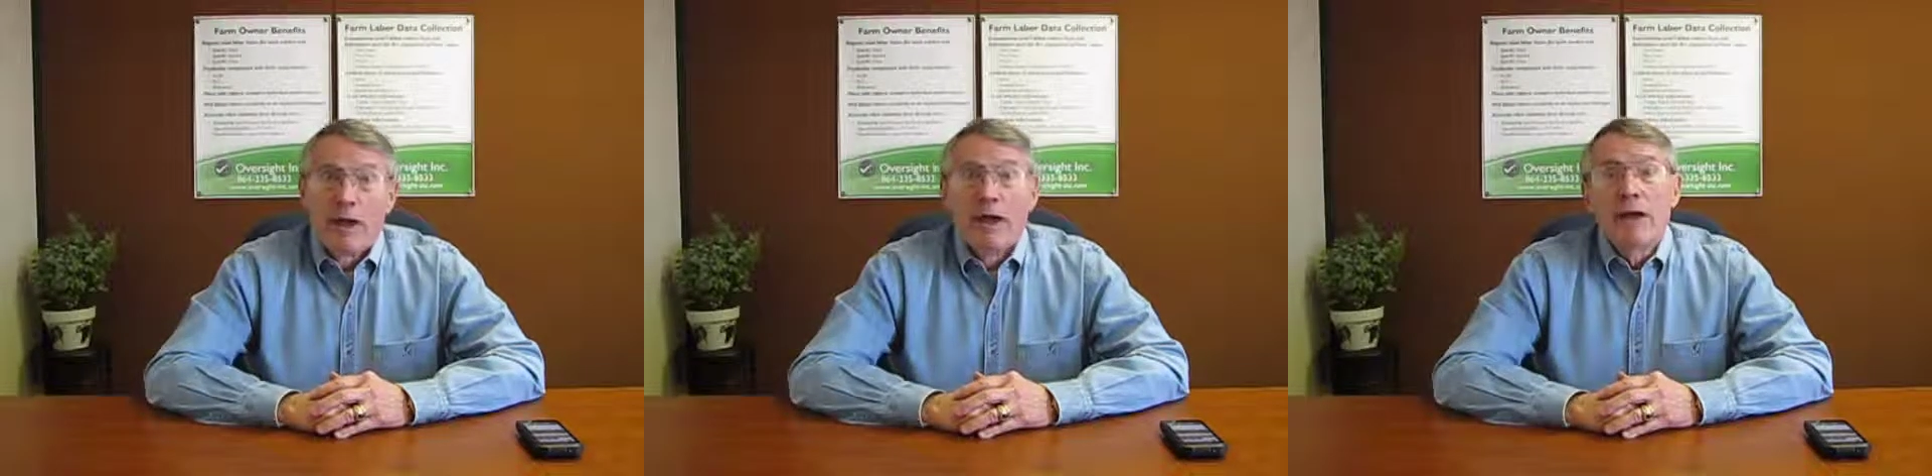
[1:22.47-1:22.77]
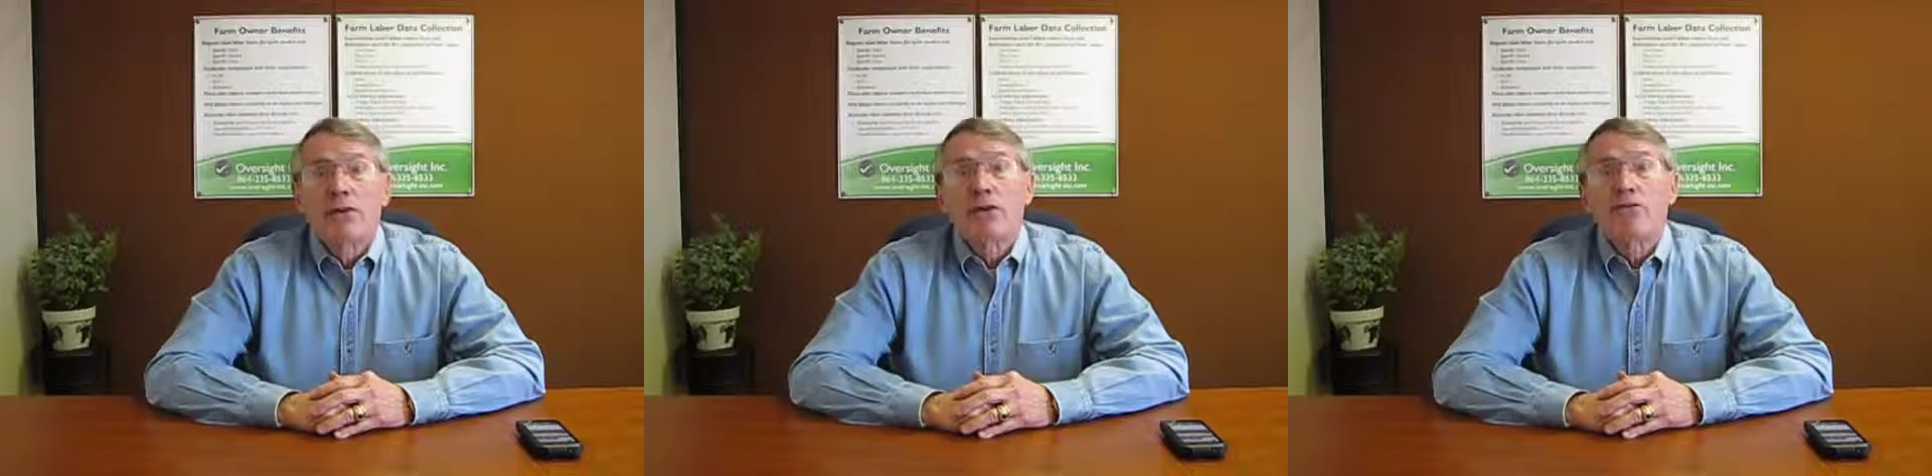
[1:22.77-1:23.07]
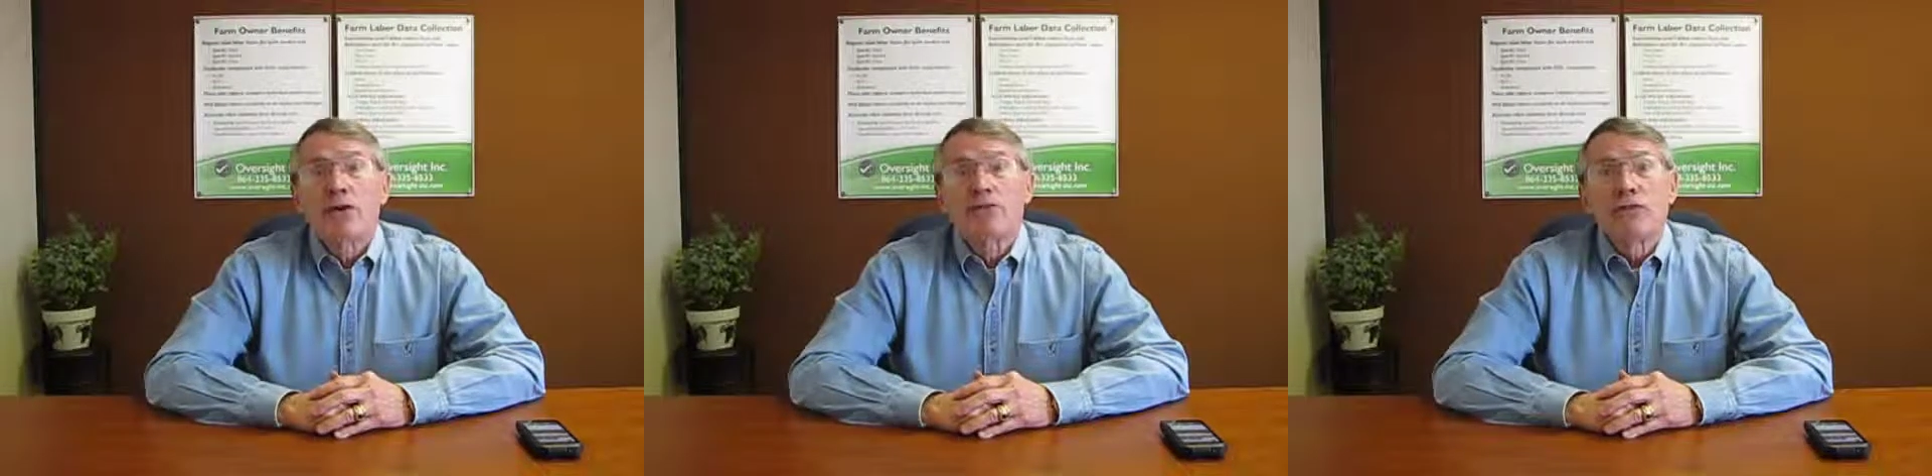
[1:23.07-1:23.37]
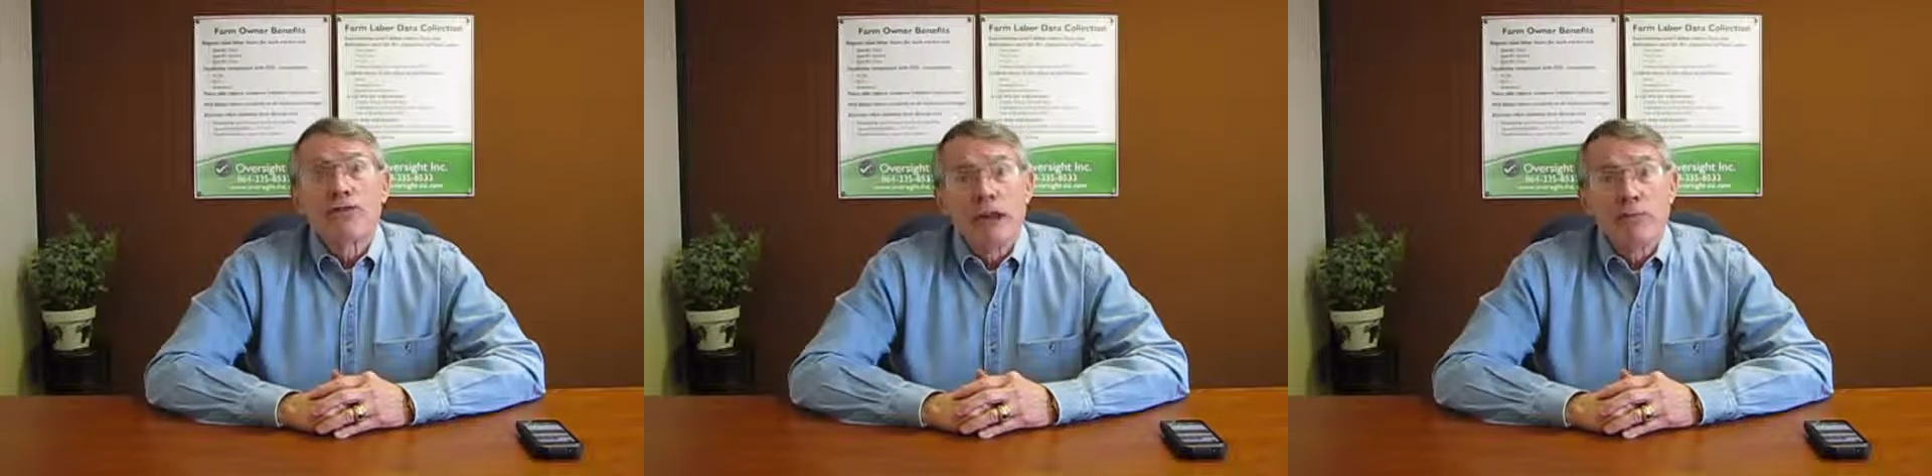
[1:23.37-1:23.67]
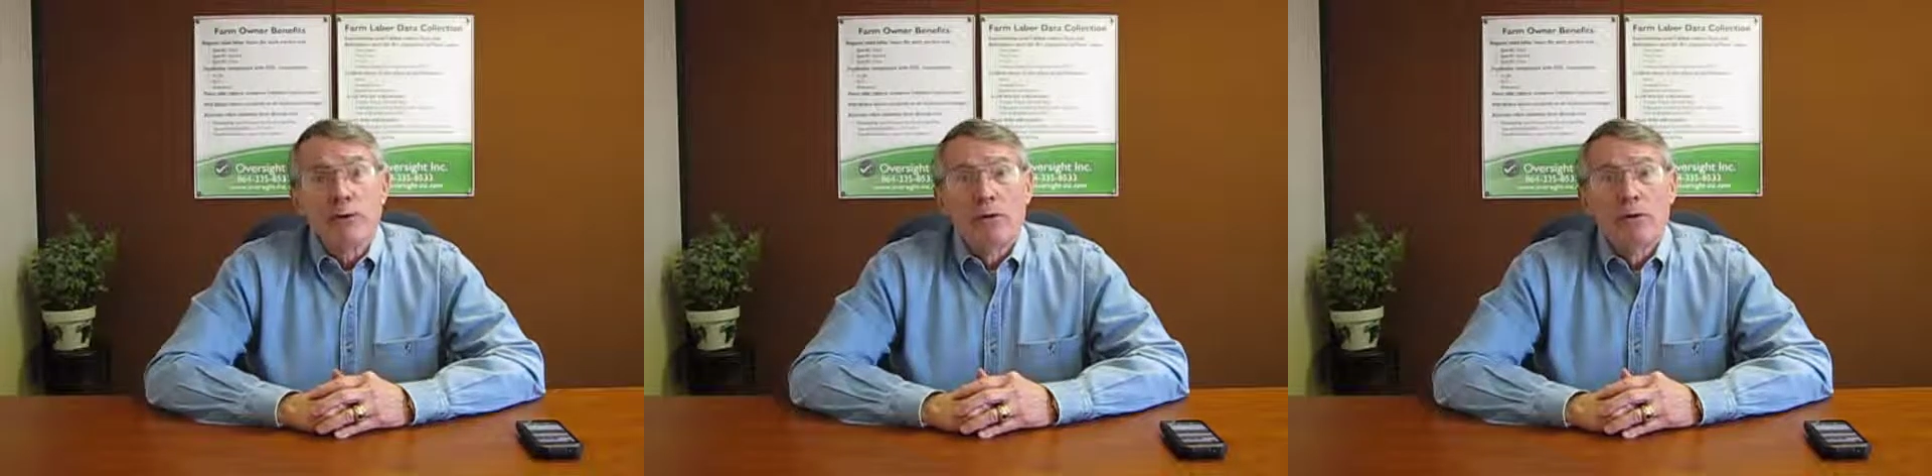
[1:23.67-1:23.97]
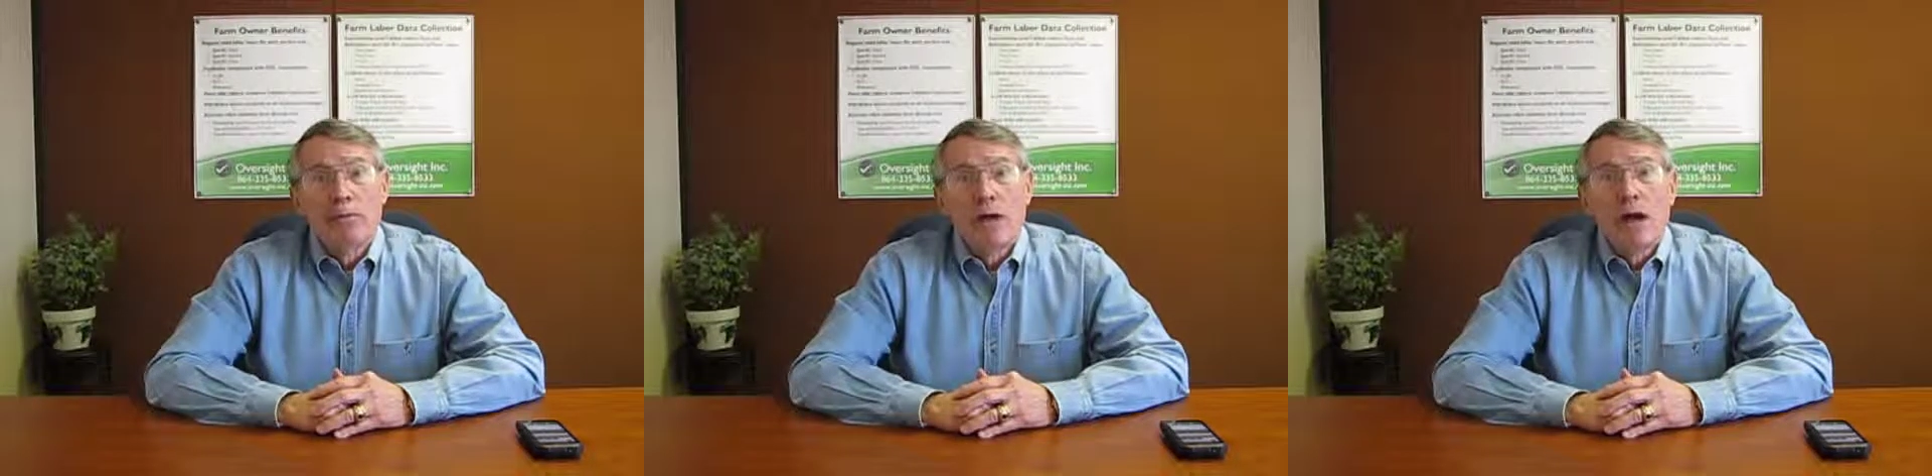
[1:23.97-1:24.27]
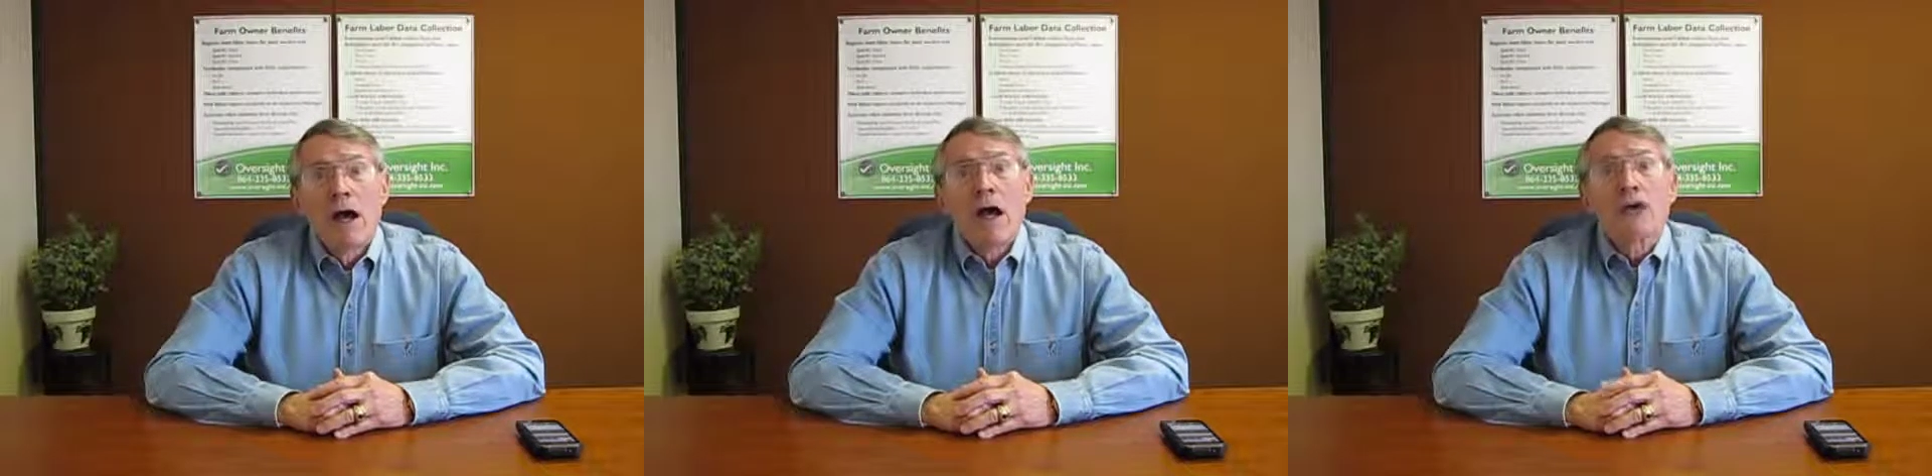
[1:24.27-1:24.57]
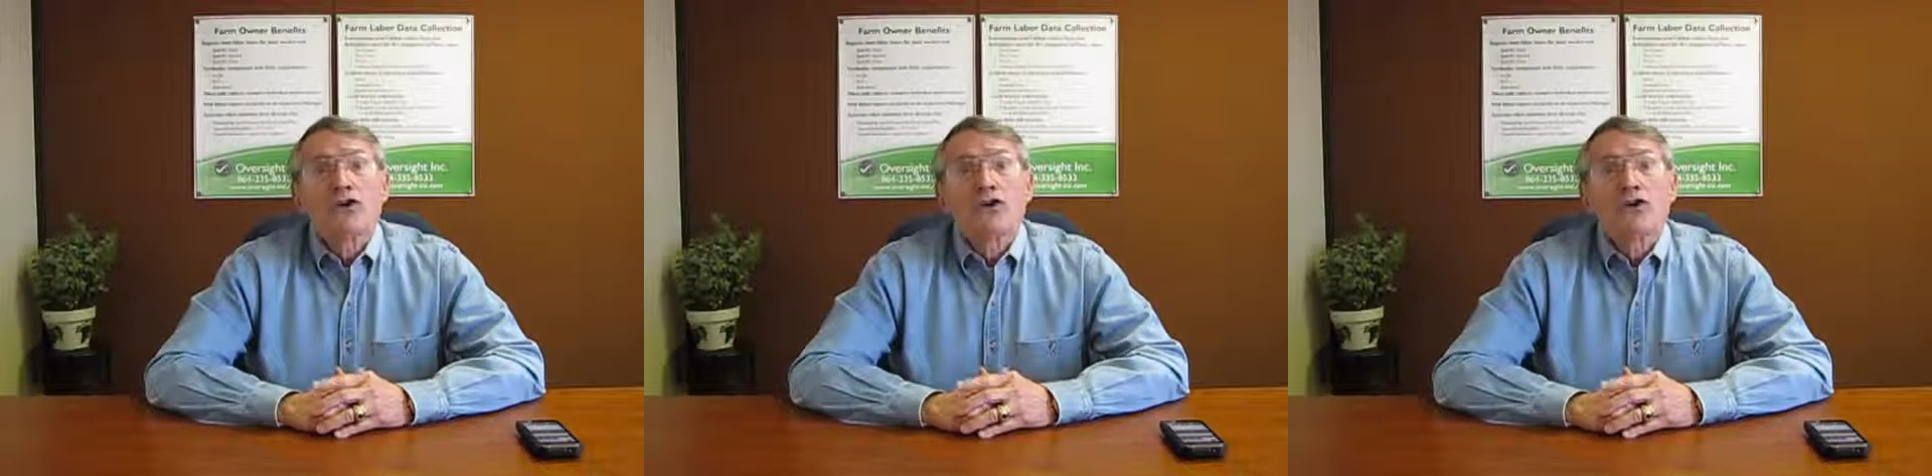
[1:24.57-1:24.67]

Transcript: In this first example, I'll